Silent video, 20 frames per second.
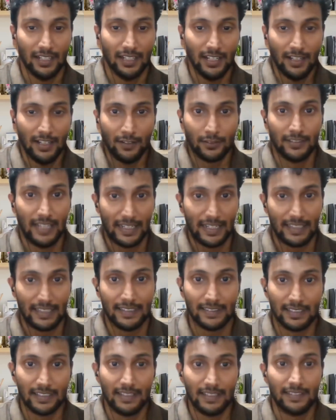So that is the
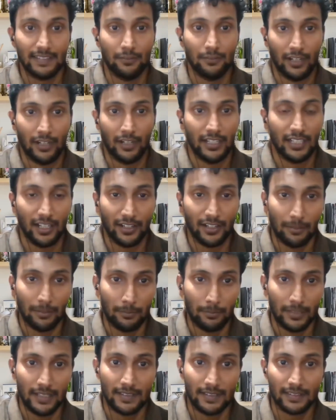reason why our number
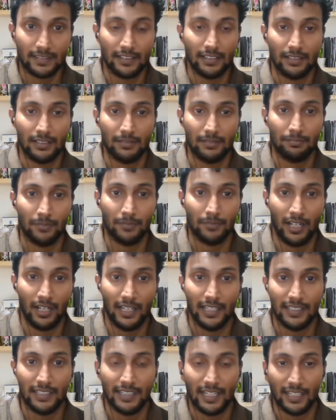is higher
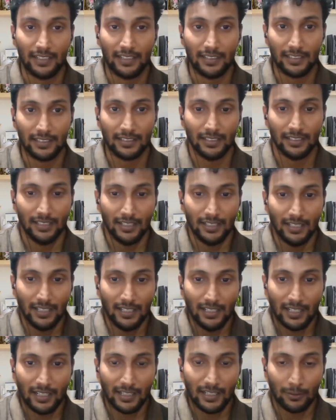than the
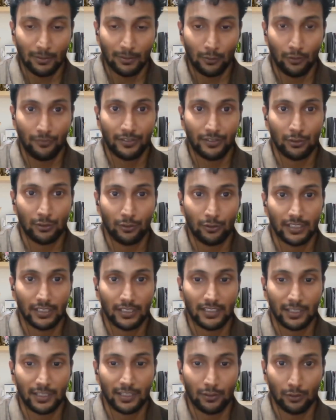often quoted
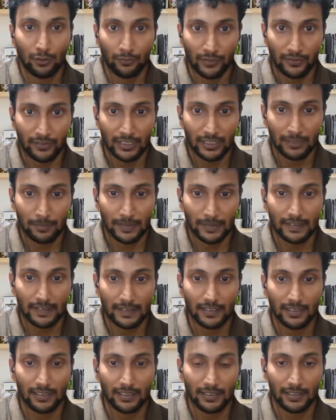10 or
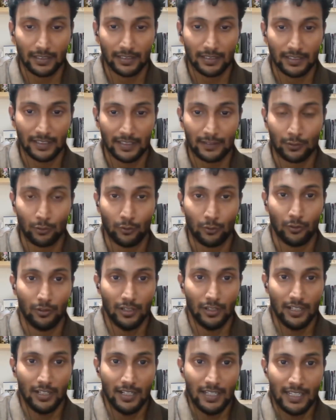15%. There's no
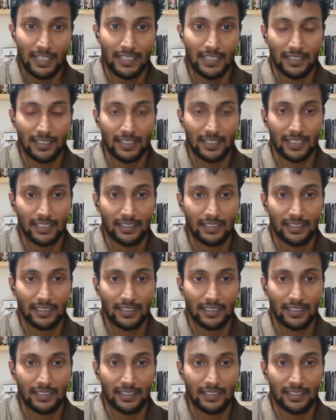hidden debt.